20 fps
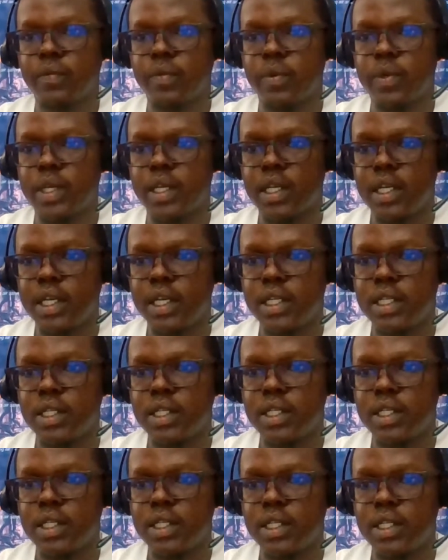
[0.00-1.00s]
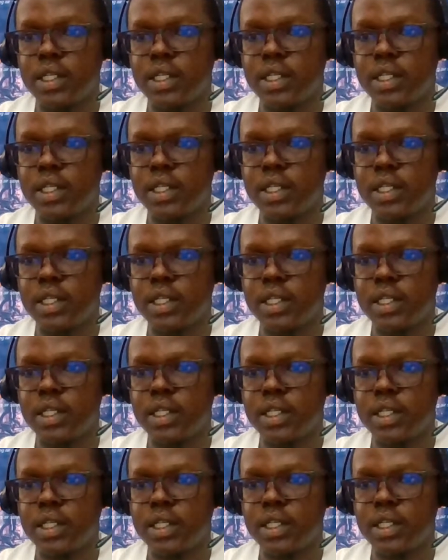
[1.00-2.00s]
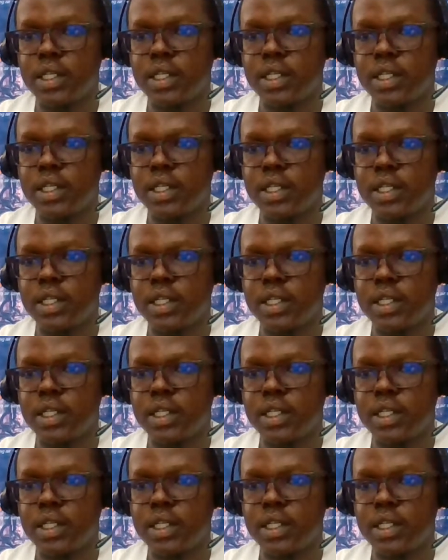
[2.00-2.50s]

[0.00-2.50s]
for any additional input and comments